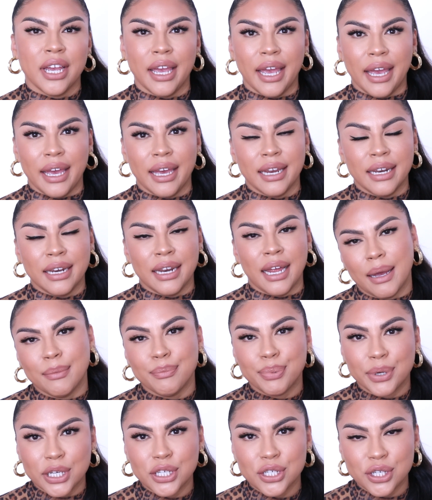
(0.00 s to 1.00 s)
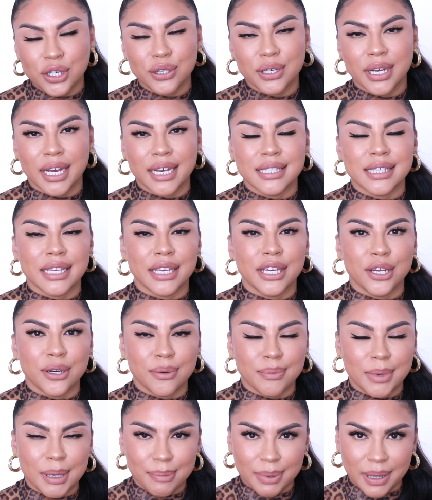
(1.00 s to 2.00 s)
and I'm pretty sure you guys hear
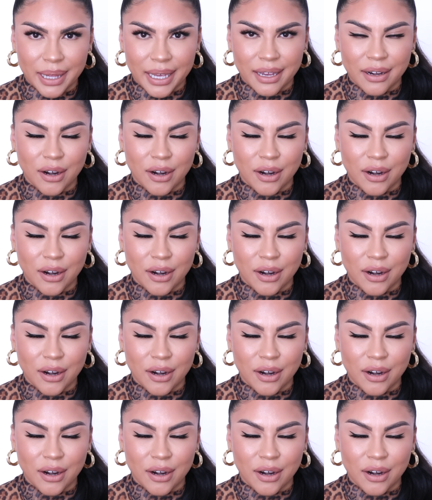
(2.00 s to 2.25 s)
me play